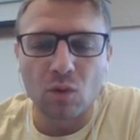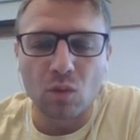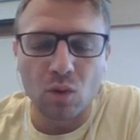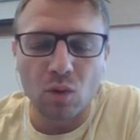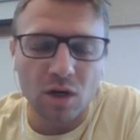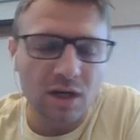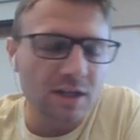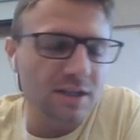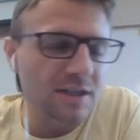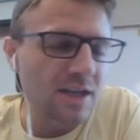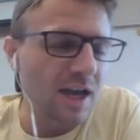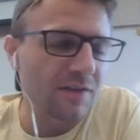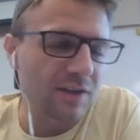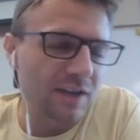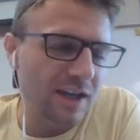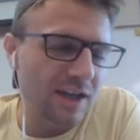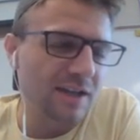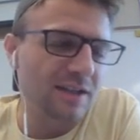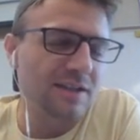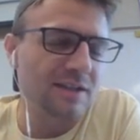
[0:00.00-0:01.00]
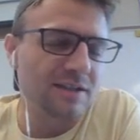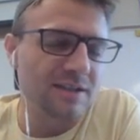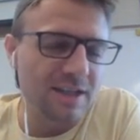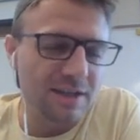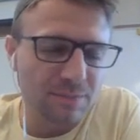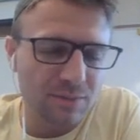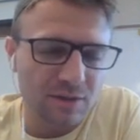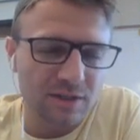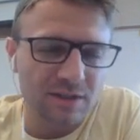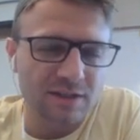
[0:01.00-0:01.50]
we're going to dive again
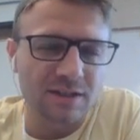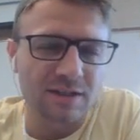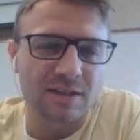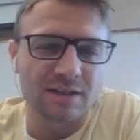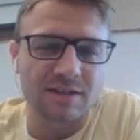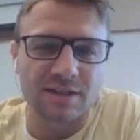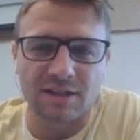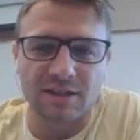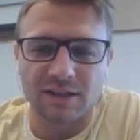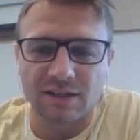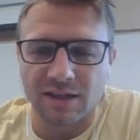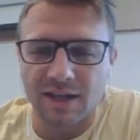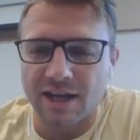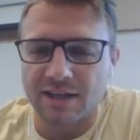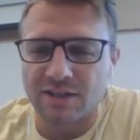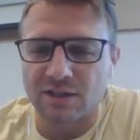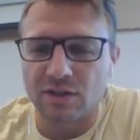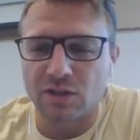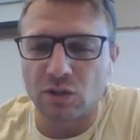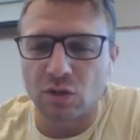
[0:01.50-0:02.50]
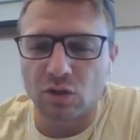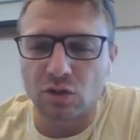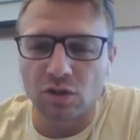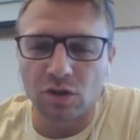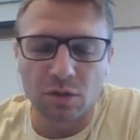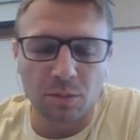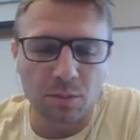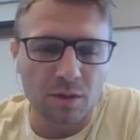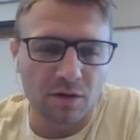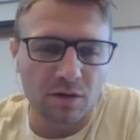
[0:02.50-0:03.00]
deeper into this in class and do a
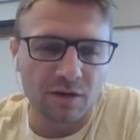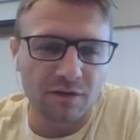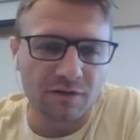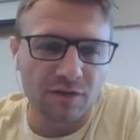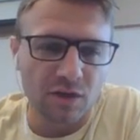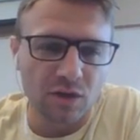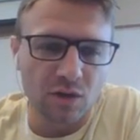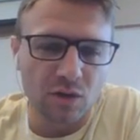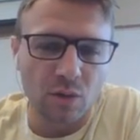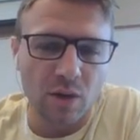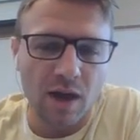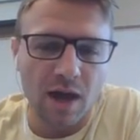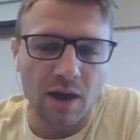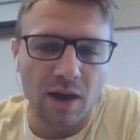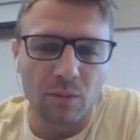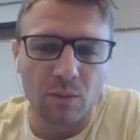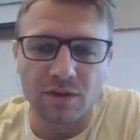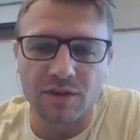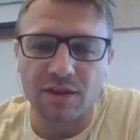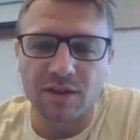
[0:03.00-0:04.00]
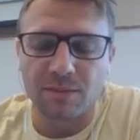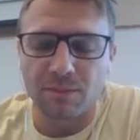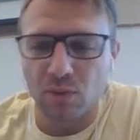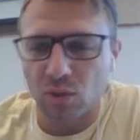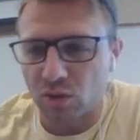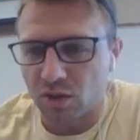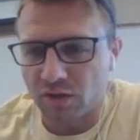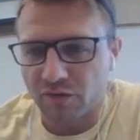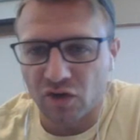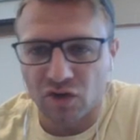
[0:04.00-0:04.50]
little bit of review with the
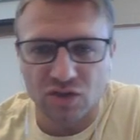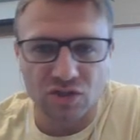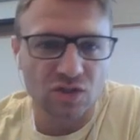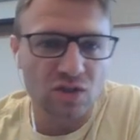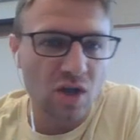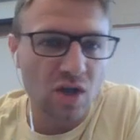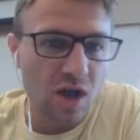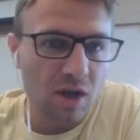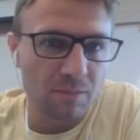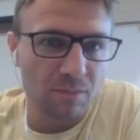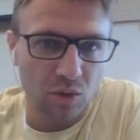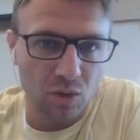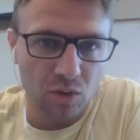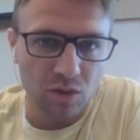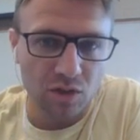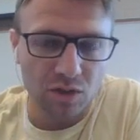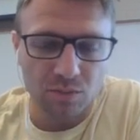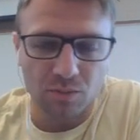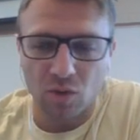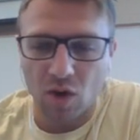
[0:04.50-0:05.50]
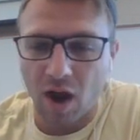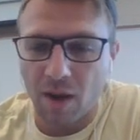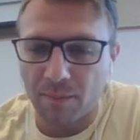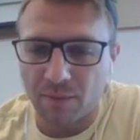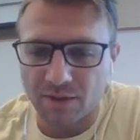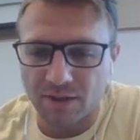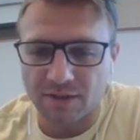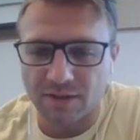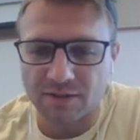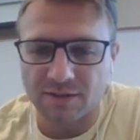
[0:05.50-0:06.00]
polar versus non-polar
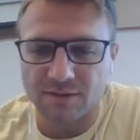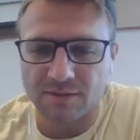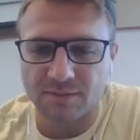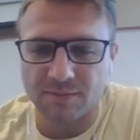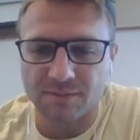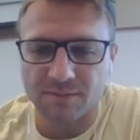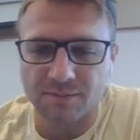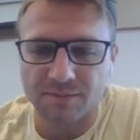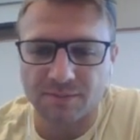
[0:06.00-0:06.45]
properties.